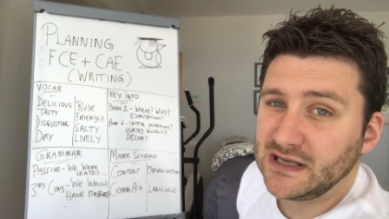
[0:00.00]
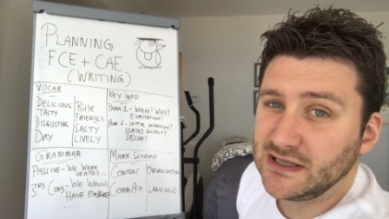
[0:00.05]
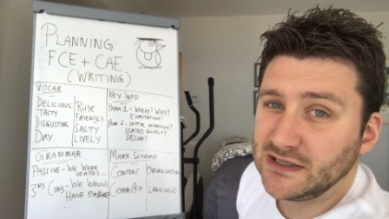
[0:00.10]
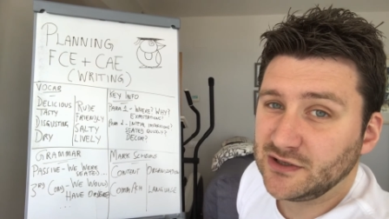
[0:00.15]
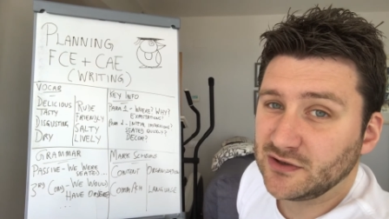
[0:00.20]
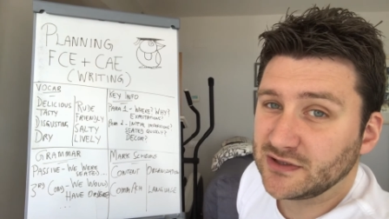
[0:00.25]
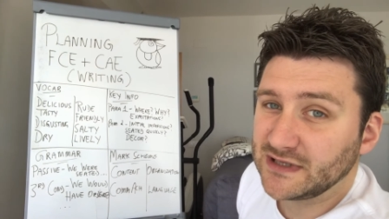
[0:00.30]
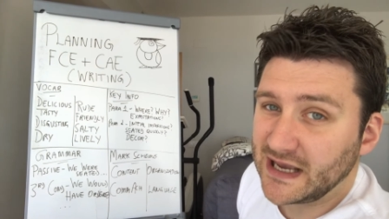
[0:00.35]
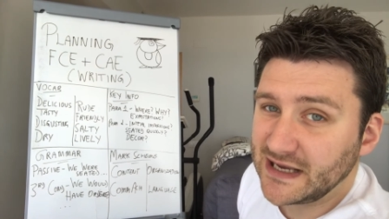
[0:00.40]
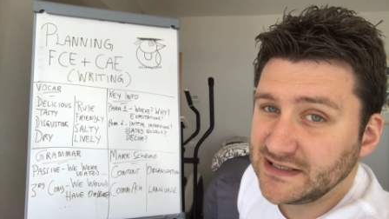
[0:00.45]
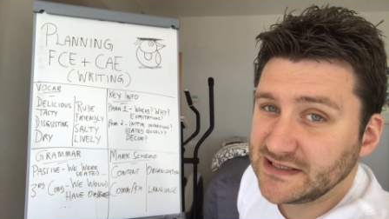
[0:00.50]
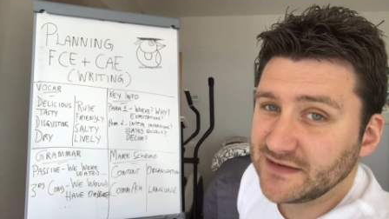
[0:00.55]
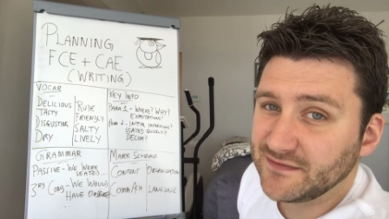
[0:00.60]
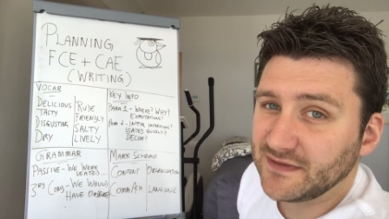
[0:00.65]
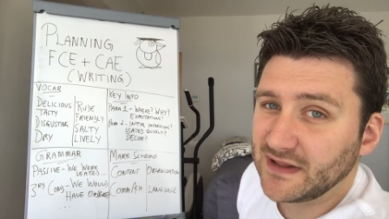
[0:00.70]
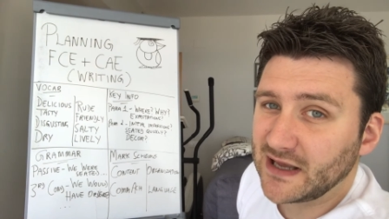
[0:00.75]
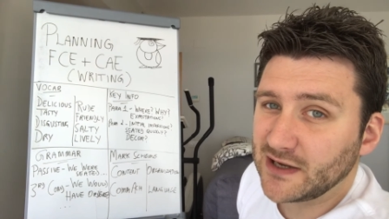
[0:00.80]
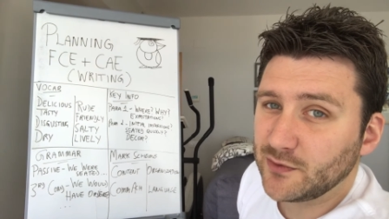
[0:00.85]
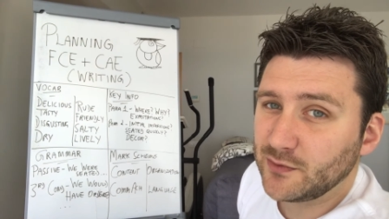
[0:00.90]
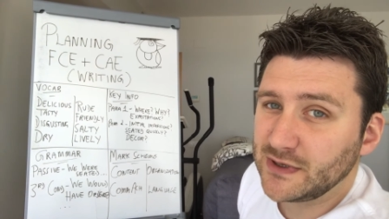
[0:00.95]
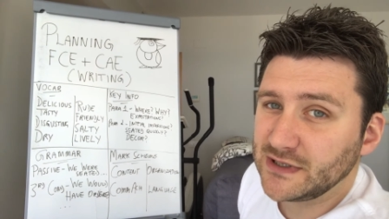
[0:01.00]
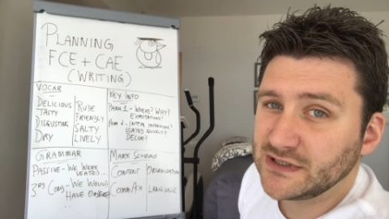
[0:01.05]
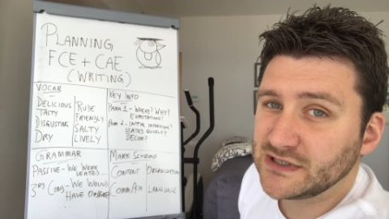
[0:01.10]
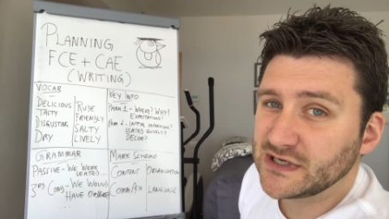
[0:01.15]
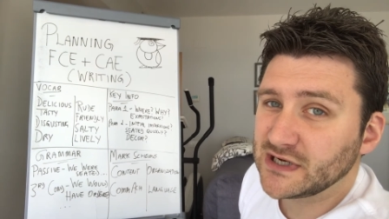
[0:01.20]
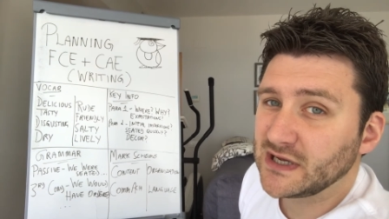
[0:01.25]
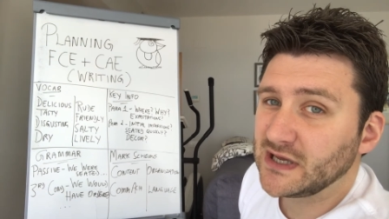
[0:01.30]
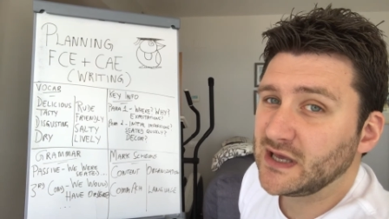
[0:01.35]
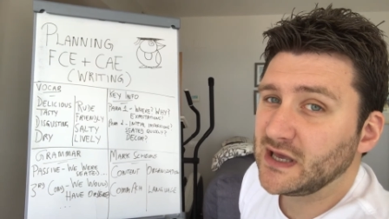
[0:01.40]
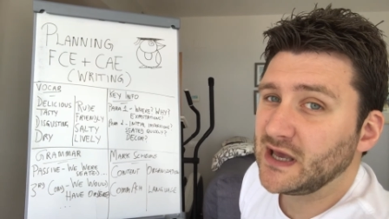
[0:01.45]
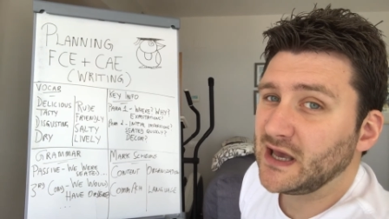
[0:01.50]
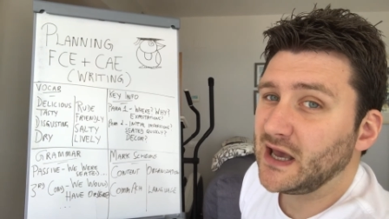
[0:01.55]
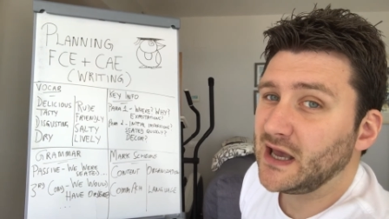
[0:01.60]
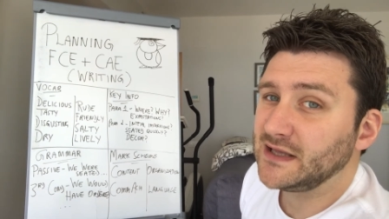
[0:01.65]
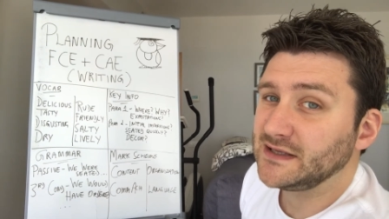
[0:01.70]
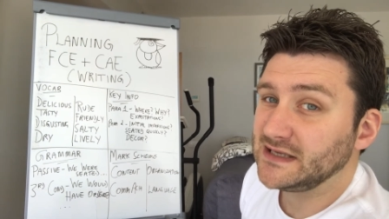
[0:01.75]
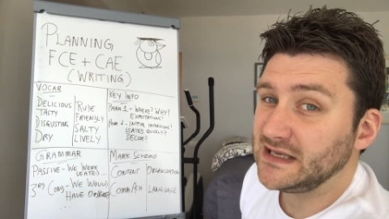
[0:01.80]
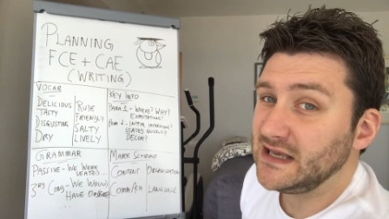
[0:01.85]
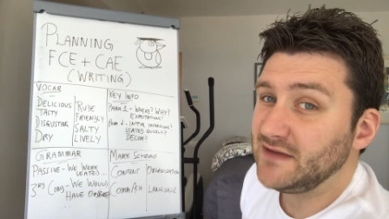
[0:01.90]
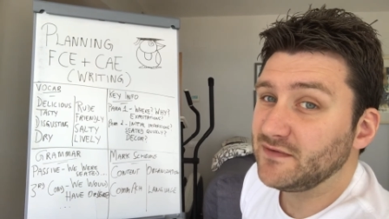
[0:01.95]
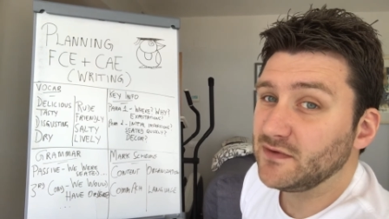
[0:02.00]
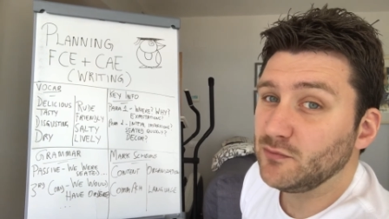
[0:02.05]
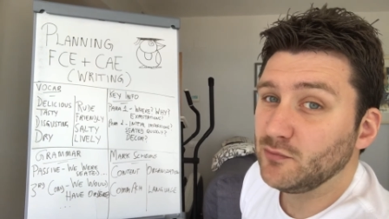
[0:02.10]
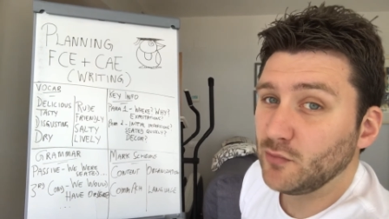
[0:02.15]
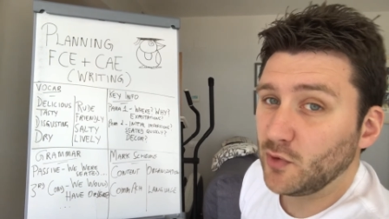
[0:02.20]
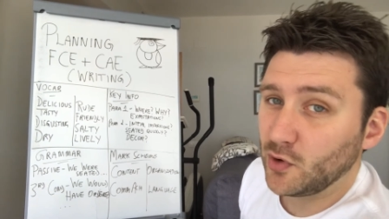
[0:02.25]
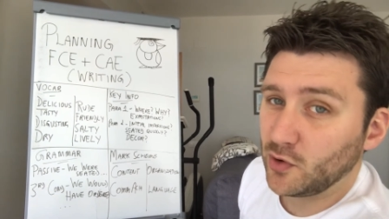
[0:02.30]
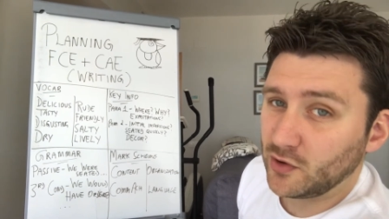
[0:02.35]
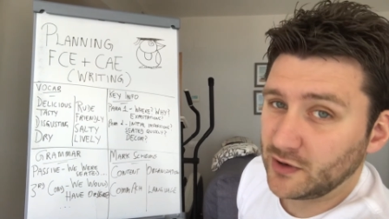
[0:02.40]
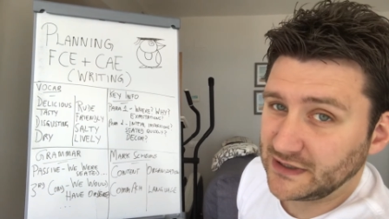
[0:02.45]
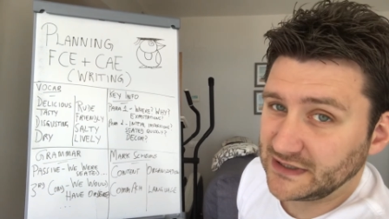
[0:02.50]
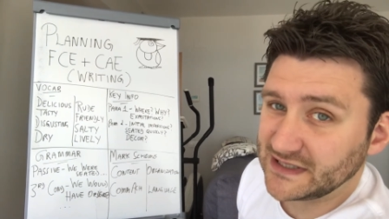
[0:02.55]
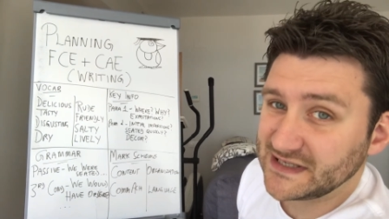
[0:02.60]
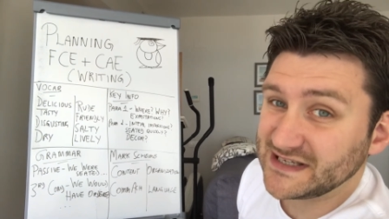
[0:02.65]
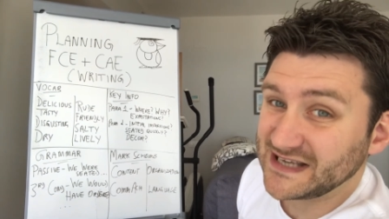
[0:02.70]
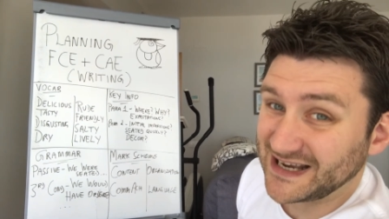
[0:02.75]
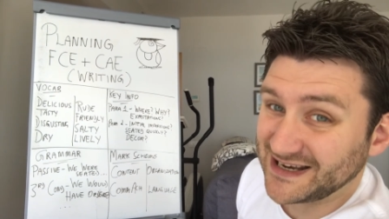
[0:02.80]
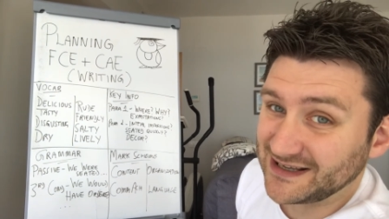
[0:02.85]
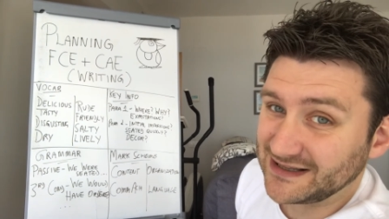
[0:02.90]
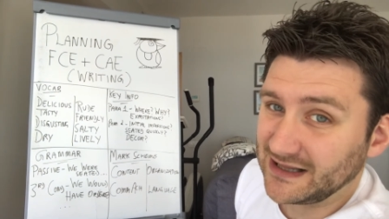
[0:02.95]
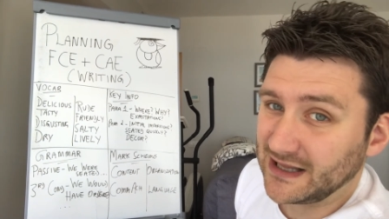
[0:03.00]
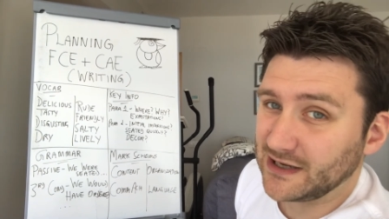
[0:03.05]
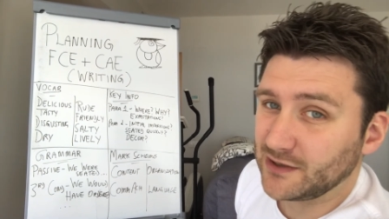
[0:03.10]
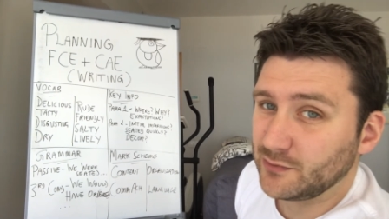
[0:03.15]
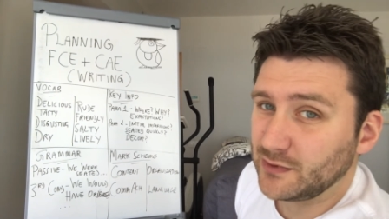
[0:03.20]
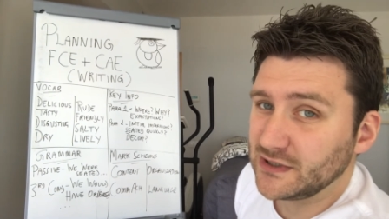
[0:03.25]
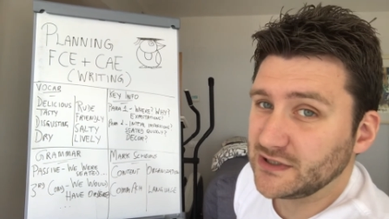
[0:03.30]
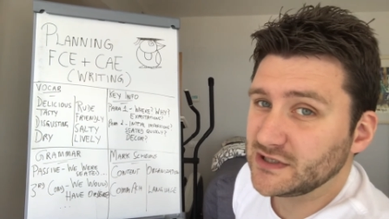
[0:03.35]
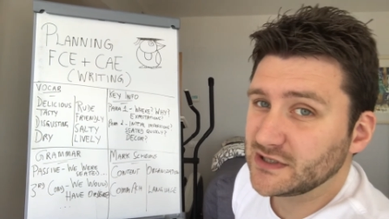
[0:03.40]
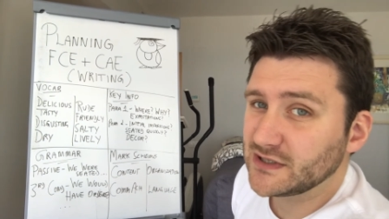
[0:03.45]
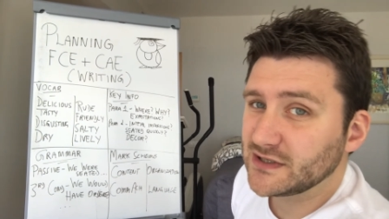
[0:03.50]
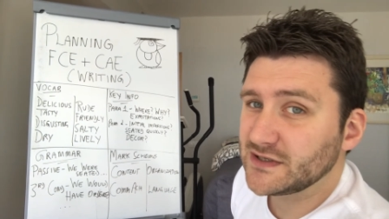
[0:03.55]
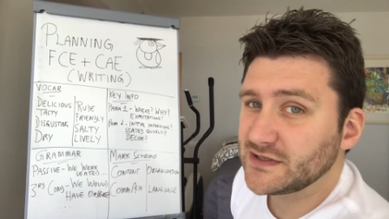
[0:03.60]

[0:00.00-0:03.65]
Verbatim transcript: in your native language and even more in a second language.